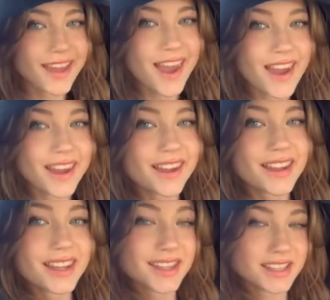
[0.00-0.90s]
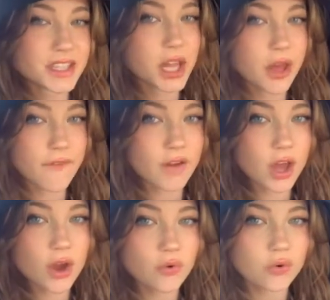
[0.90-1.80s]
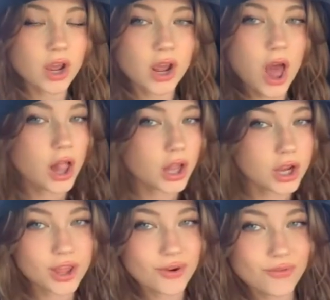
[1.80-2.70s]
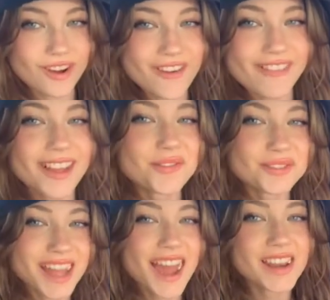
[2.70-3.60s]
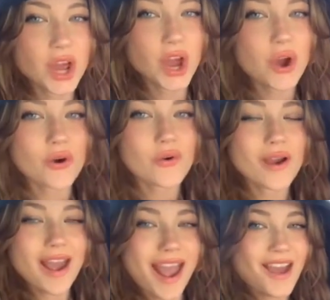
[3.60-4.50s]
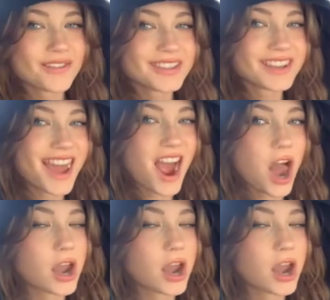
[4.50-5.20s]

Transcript: to be like somewhat taboo. Now you see taboo on live streams. You see somebody bring on a porn star on a live